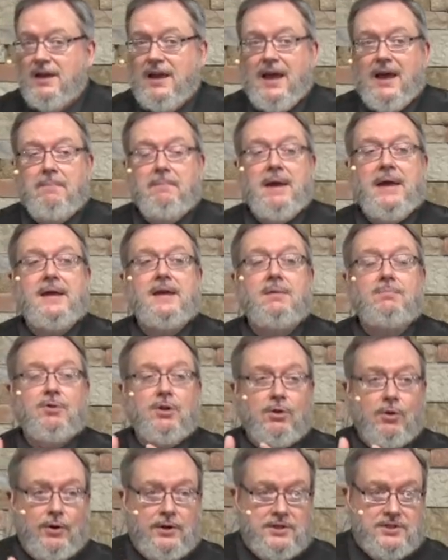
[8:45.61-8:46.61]
and make him the
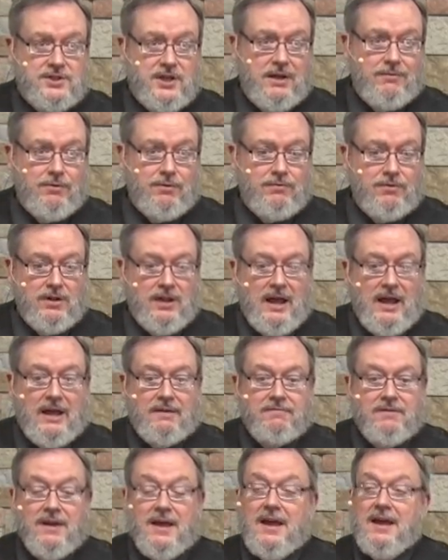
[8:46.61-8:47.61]
Lord and Savior of our
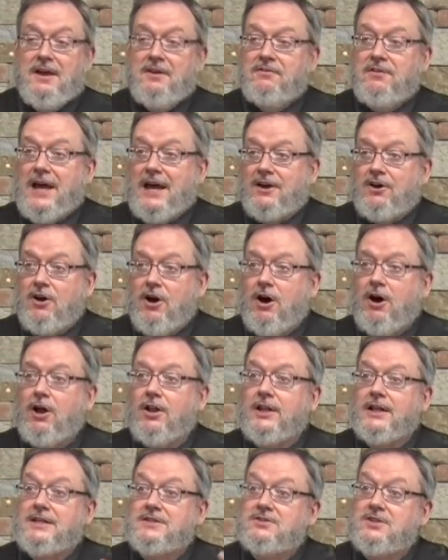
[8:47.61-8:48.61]
life, that
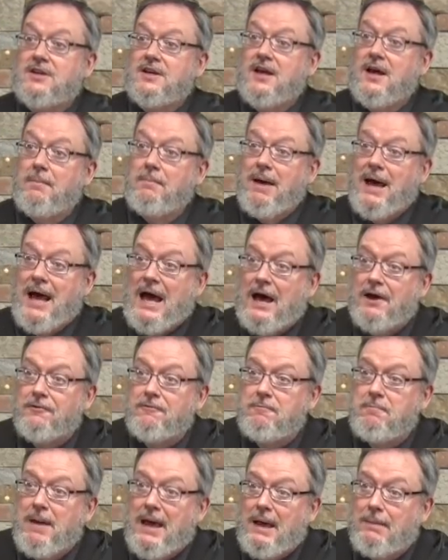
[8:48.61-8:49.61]
call is to come out
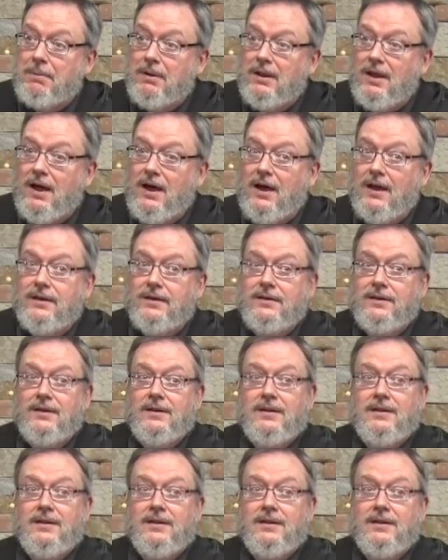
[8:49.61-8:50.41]
of Babylon.